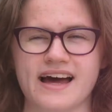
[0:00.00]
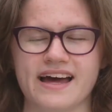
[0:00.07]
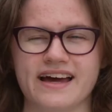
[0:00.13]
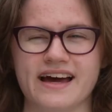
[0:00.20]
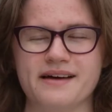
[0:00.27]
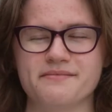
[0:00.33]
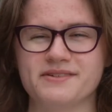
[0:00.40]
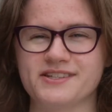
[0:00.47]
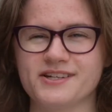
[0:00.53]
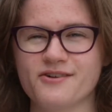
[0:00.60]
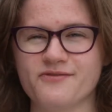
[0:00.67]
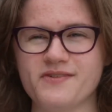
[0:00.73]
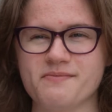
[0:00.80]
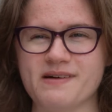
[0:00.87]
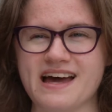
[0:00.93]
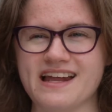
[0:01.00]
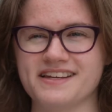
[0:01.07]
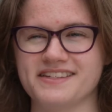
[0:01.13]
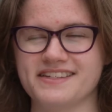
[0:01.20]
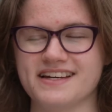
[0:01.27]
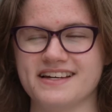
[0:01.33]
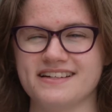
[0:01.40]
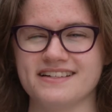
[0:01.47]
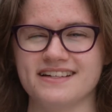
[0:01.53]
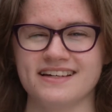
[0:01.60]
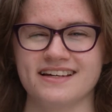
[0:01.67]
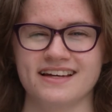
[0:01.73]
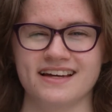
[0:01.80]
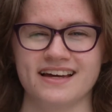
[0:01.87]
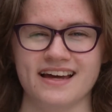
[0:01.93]
Hi, I'm Sophie Benison,
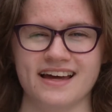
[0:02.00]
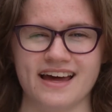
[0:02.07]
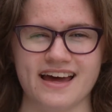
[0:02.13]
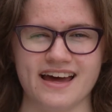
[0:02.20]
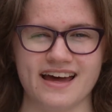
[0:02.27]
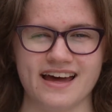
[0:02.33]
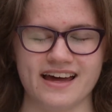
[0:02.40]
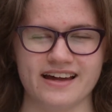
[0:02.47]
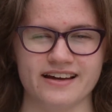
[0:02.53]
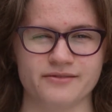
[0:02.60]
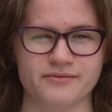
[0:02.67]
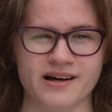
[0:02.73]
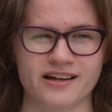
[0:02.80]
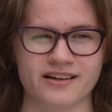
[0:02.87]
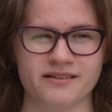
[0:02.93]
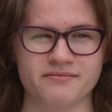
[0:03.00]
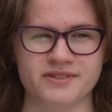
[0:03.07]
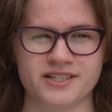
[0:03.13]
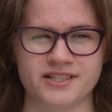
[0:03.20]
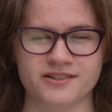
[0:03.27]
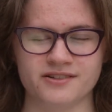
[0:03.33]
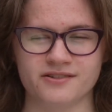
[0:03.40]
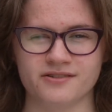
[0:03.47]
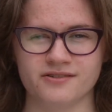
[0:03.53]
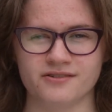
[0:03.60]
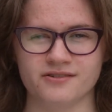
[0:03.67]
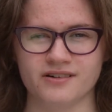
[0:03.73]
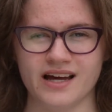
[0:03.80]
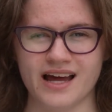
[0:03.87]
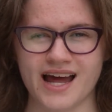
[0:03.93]
and welcome
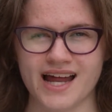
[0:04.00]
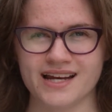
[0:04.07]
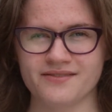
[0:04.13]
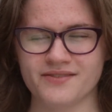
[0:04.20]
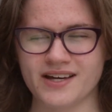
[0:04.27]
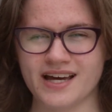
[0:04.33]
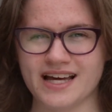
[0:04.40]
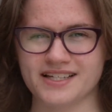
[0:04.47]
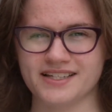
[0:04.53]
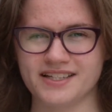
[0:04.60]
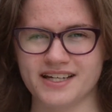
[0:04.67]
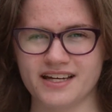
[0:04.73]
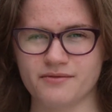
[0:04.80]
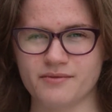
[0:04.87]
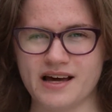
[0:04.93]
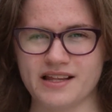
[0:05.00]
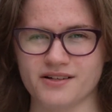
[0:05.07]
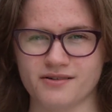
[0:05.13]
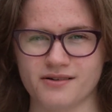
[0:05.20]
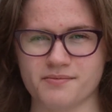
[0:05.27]
to NVSD Weather